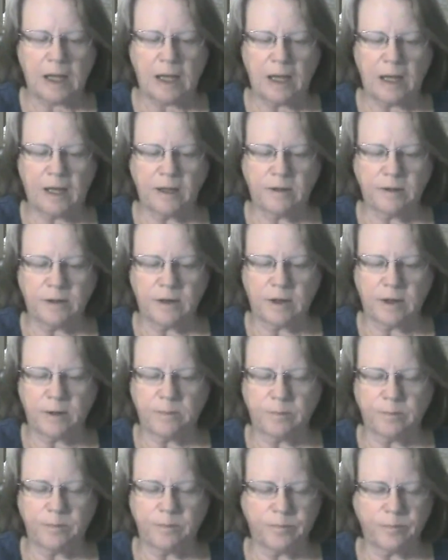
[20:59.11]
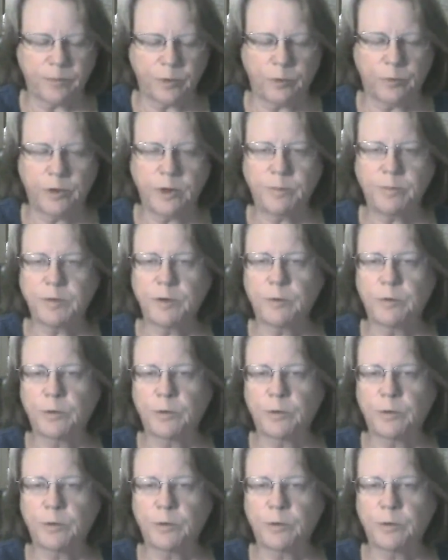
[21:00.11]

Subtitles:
and reap the